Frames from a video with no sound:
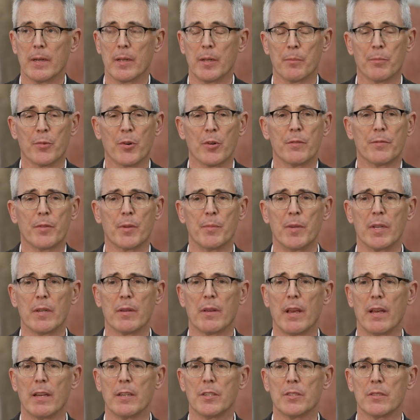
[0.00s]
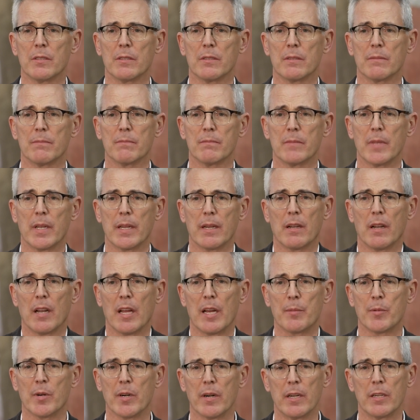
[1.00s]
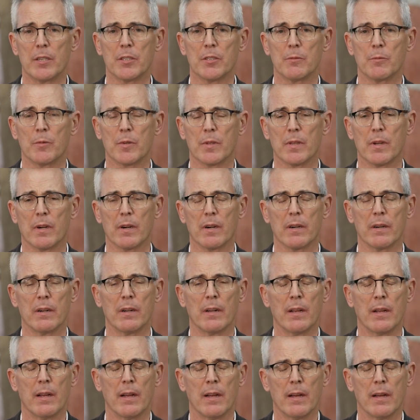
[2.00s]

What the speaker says: improve communications and collaboration with our